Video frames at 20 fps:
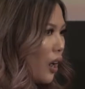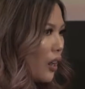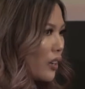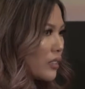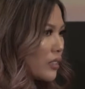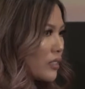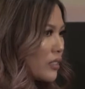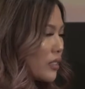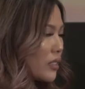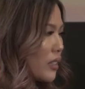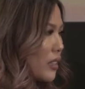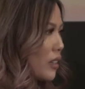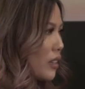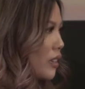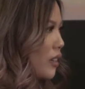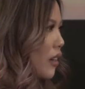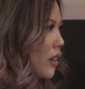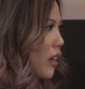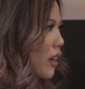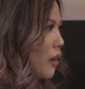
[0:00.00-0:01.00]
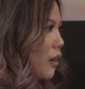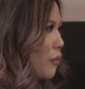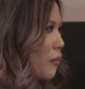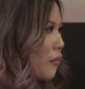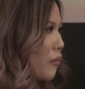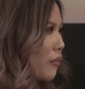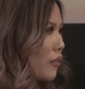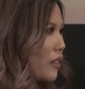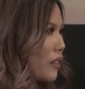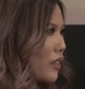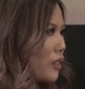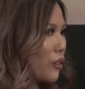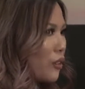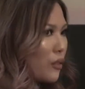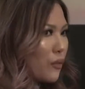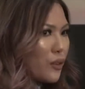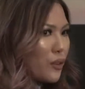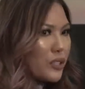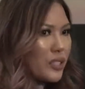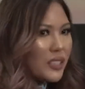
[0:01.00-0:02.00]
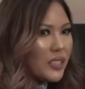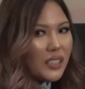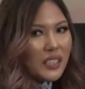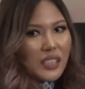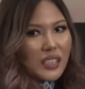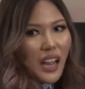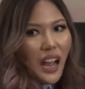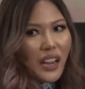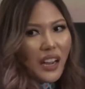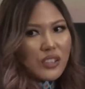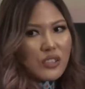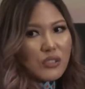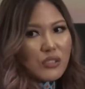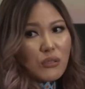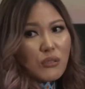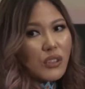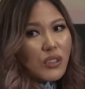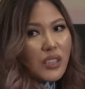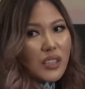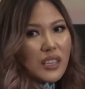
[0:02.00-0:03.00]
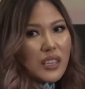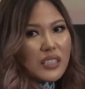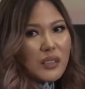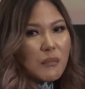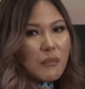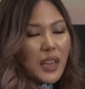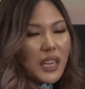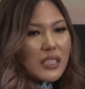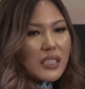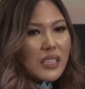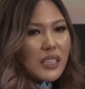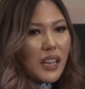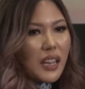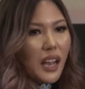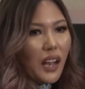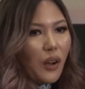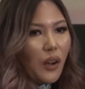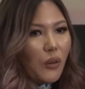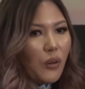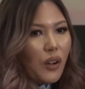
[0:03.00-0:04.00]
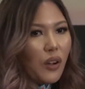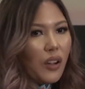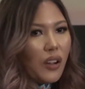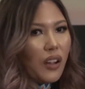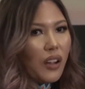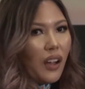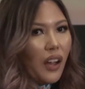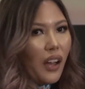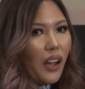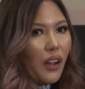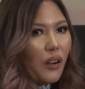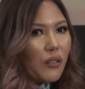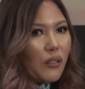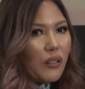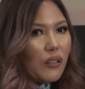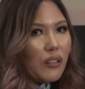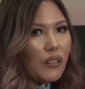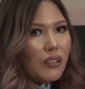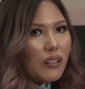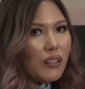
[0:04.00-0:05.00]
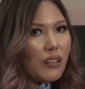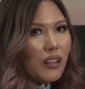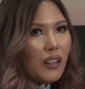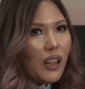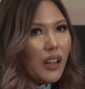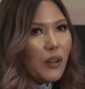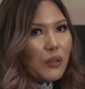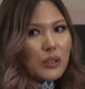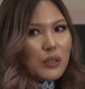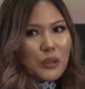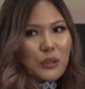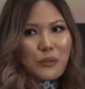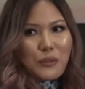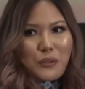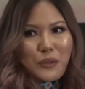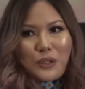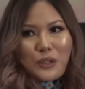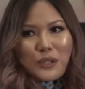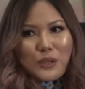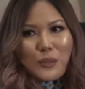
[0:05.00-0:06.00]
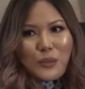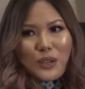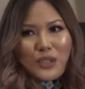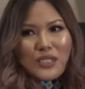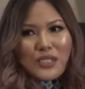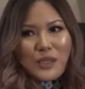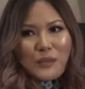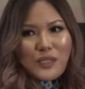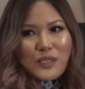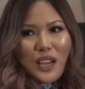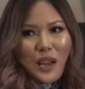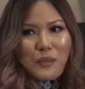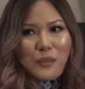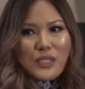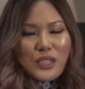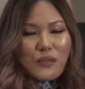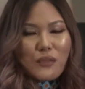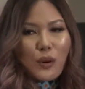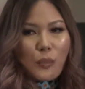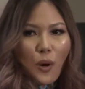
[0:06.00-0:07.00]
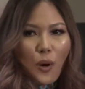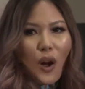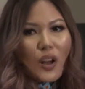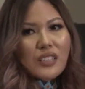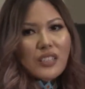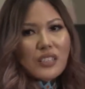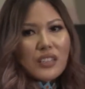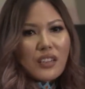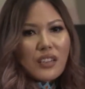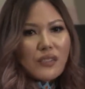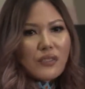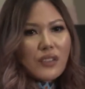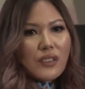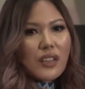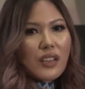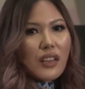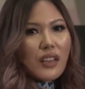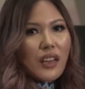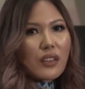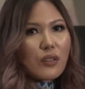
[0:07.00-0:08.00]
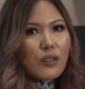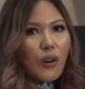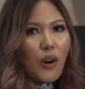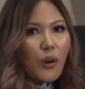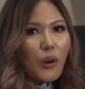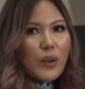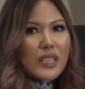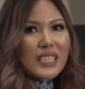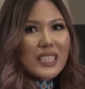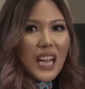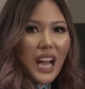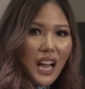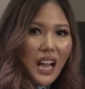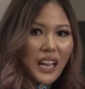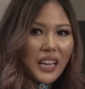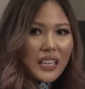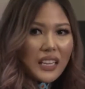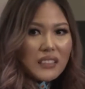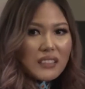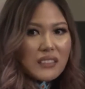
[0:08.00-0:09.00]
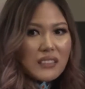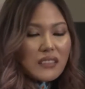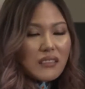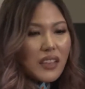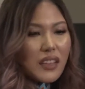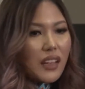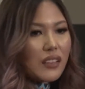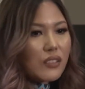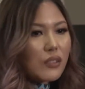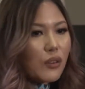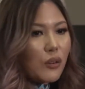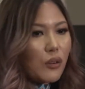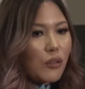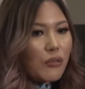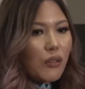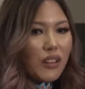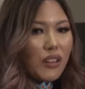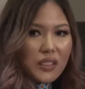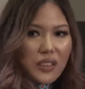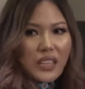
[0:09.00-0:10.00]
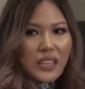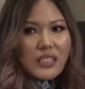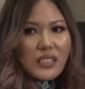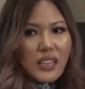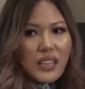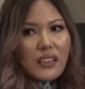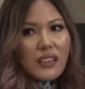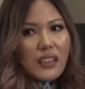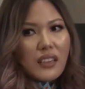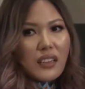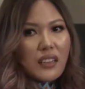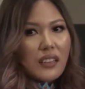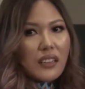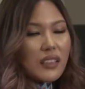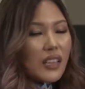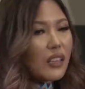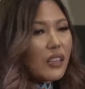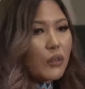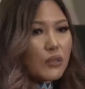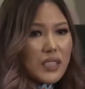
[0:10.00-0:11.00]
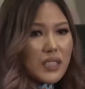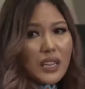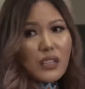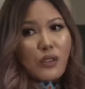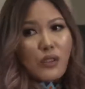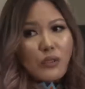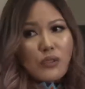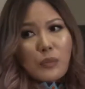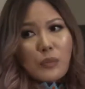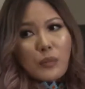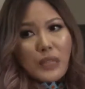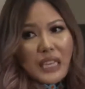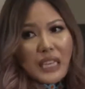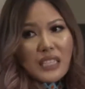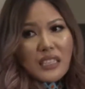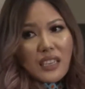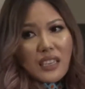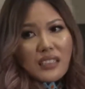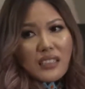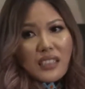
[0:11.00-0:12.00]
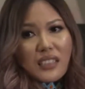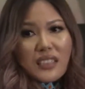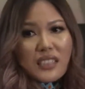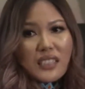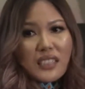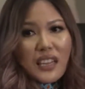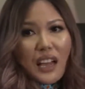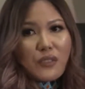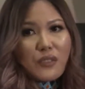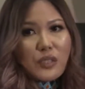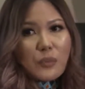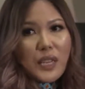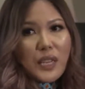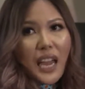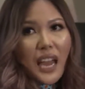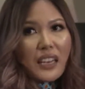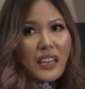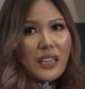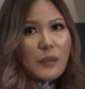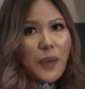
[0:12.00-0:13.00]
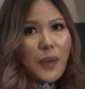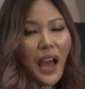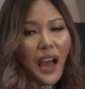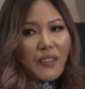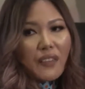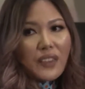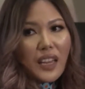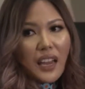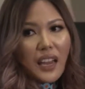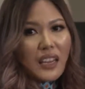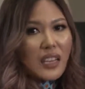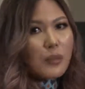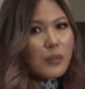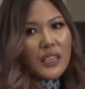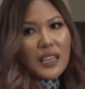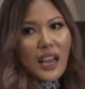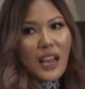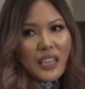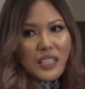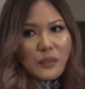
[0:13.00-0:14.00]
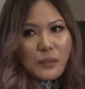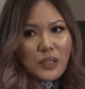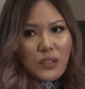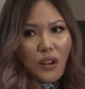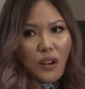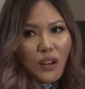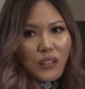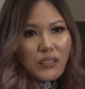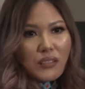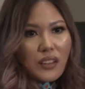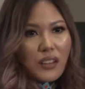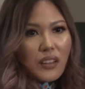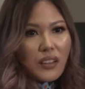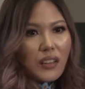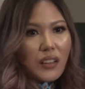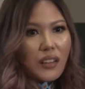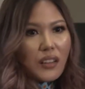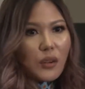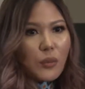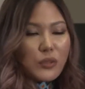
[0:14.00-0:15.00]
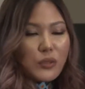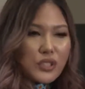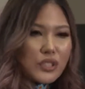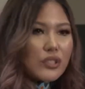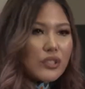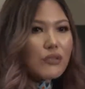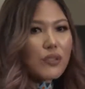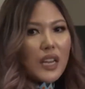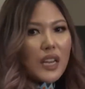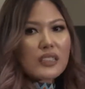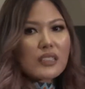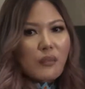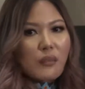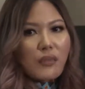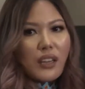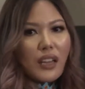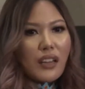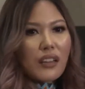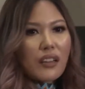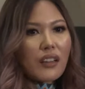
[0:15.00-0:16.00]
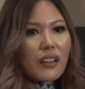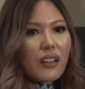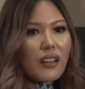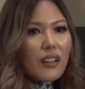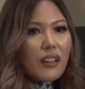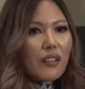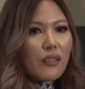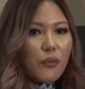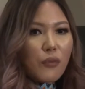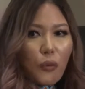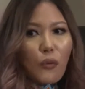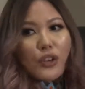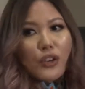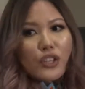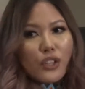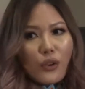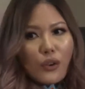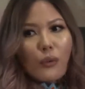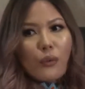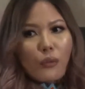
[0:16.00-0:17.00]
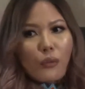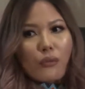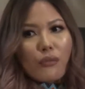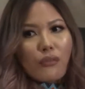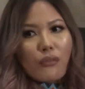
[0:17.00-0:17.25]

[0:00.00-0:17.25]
art, the universe is going to guide you. It's amazing how the universe works sometimes. If you're positive and you're always kind and you're authentic, then it'll take you to places. It doesn't have to be any path that anybody has been on. It would just create something for you.